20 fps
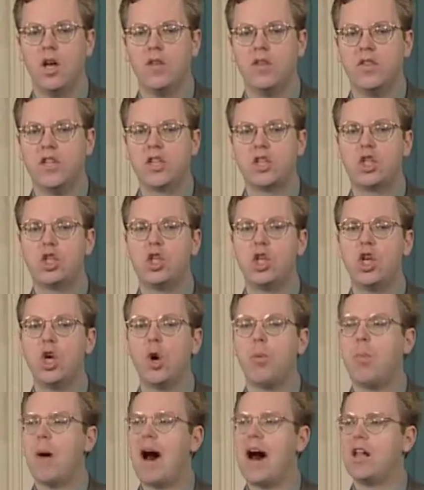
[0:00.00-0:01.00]
This
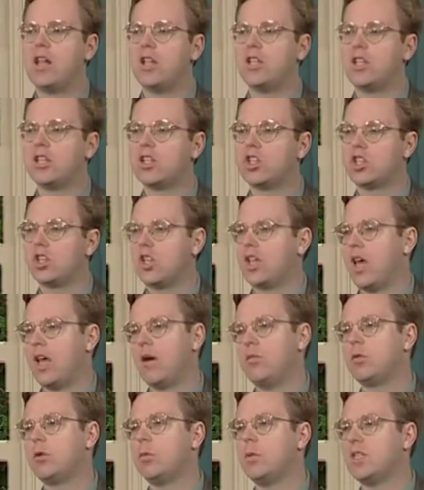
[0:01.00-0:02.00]
geopolitics
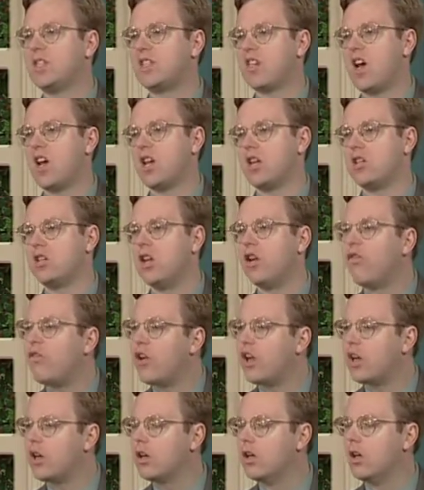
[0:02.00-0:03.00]
claimed to be
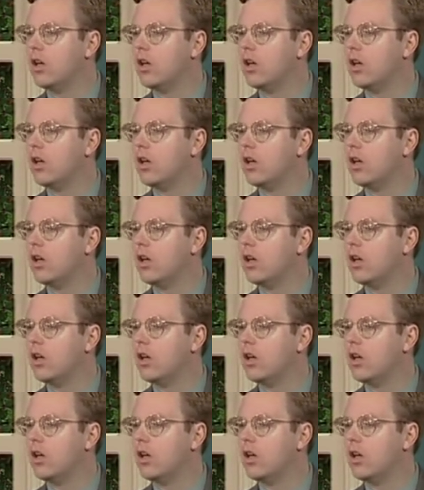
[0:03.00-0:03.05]
scientific.